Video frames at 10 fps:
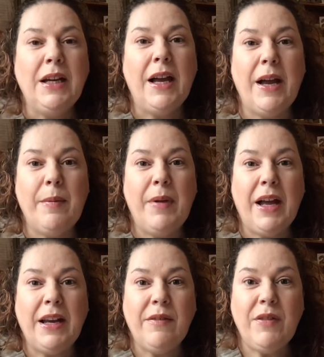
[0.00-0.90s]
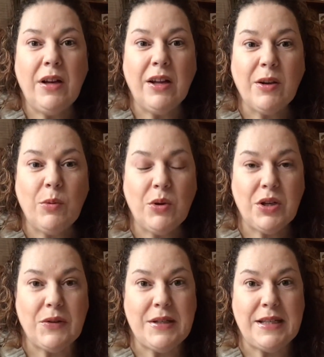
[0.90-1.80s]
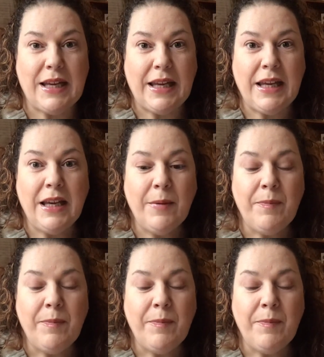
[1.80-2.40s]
And if you like what you see,